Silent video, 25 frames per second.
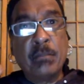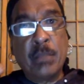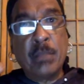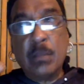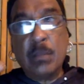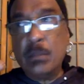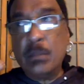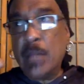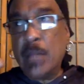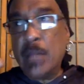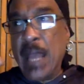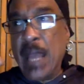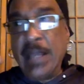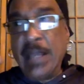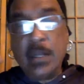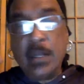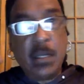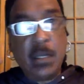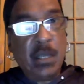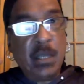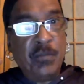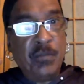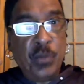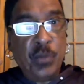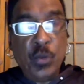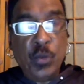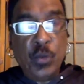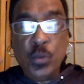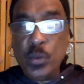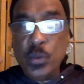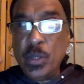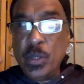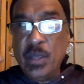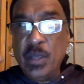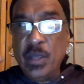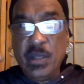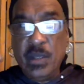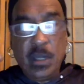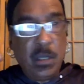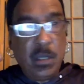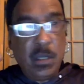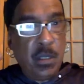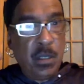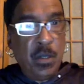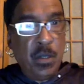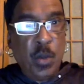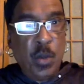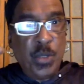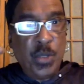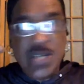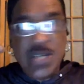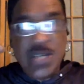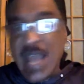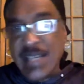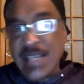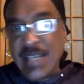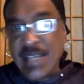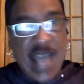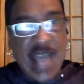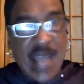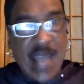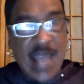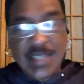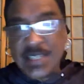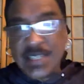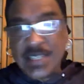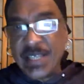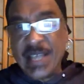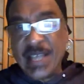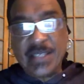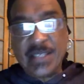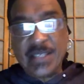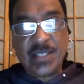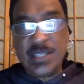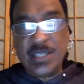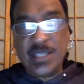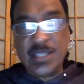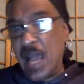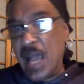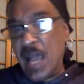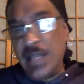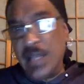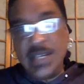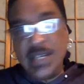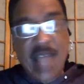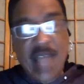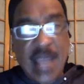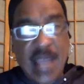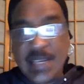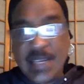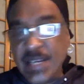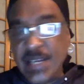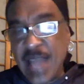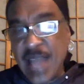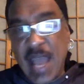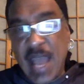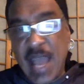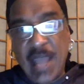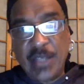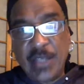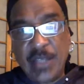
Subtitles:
like if 99 cents, $1.99,